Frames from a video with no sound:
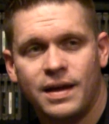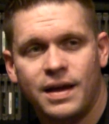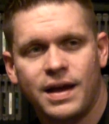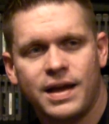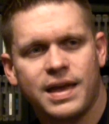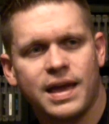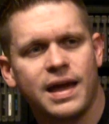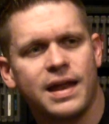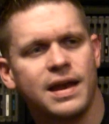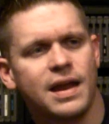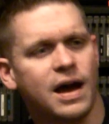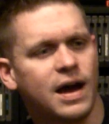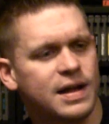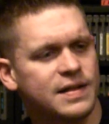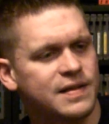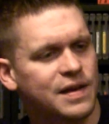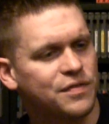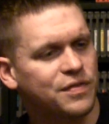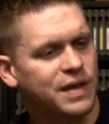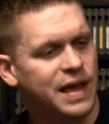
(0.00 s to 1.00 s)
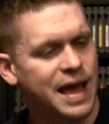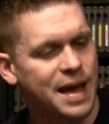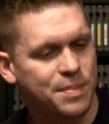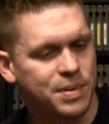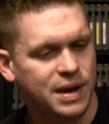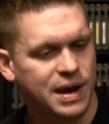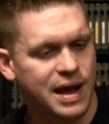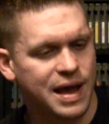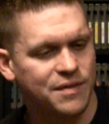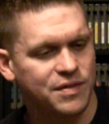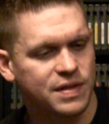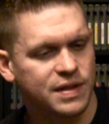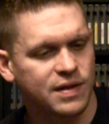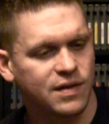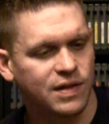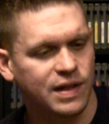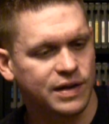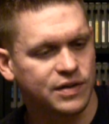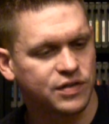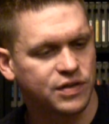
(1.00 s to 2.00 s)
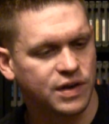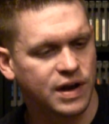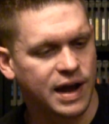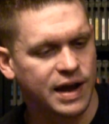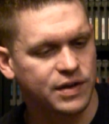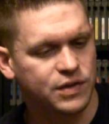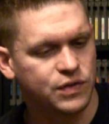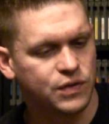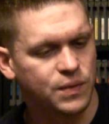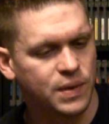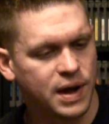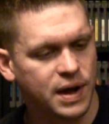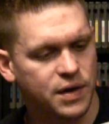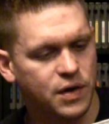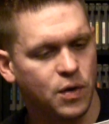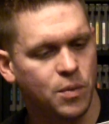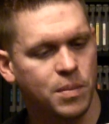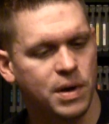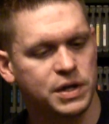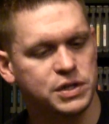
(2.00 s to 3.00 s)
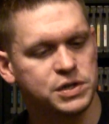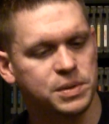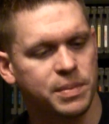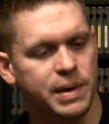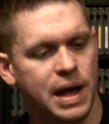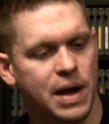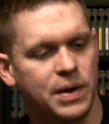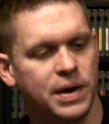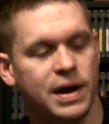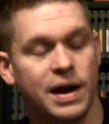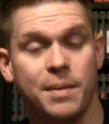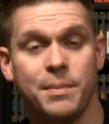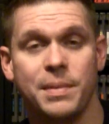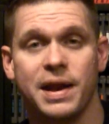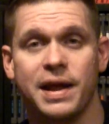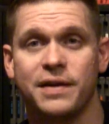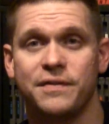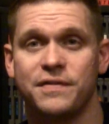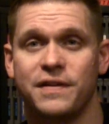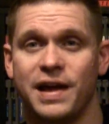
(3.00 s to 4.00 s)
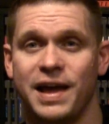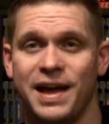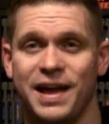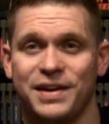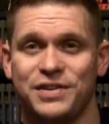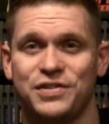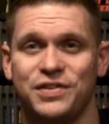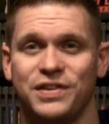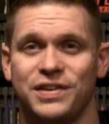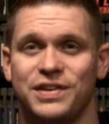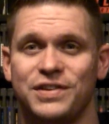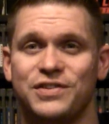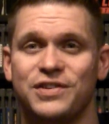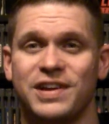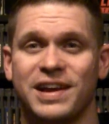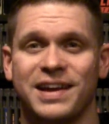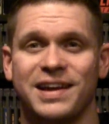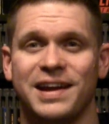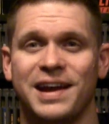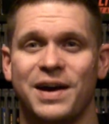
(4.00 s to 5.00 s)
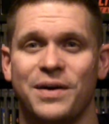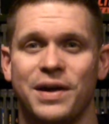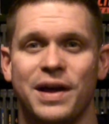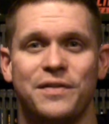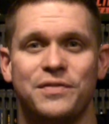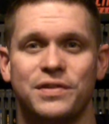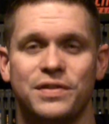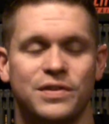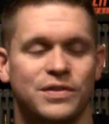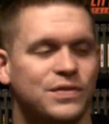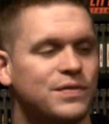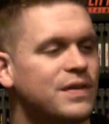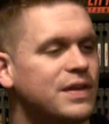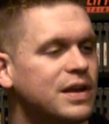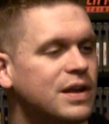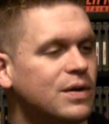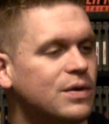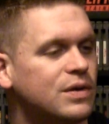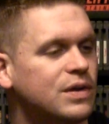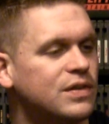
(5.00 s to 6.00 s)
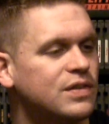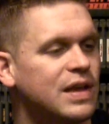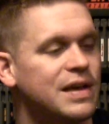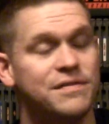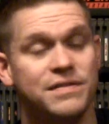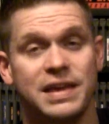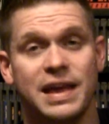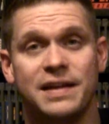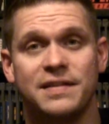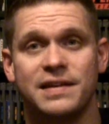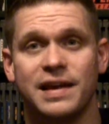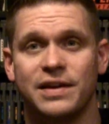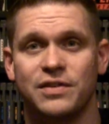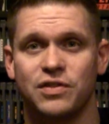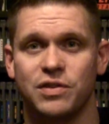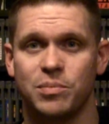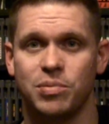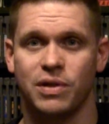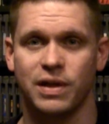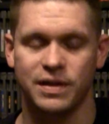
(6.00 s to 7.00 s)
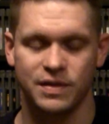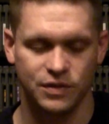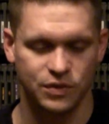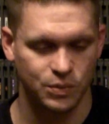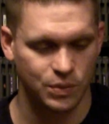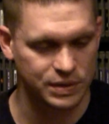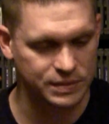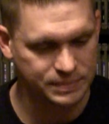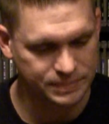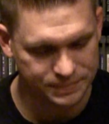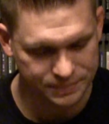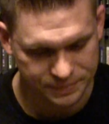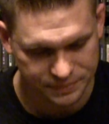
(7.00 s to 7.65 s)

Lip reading: Again, definitely happy to have it in the collection. I do not know much about it. I'm going to actually check it out after this video because I have yet to actually play this one.